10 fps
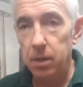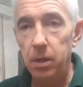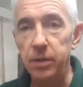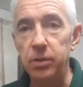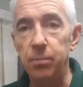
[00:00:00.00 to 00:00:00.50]

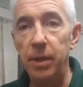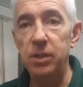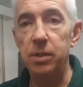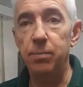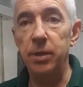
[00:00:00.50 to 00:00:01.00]
and then you're
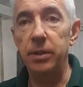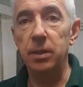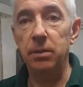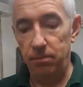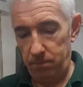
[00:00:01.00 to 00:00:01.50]
basically breathing
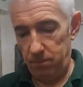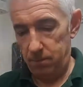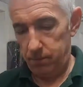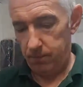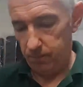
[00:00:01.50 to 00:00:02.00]

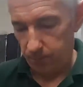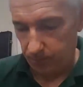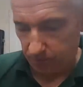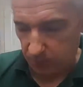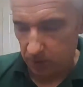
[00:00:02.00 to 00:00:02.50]

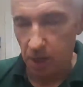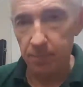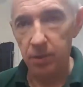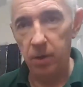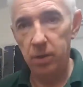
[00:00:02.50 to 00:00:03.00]
carbon
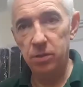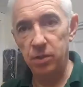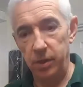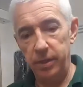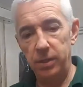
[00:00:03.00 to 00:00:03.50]

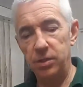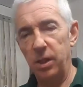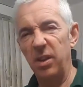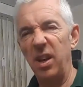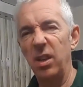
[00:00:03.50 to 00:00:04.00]
dioxide in. So
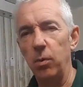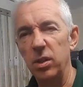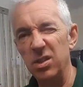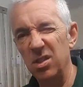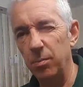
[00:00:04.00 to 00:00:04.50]
in other words,
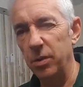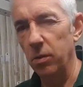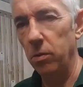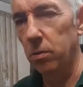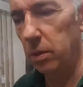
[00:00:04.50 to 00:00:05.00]
the top of the
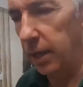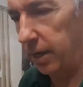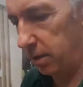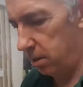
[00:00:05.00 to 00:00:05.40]
oil can,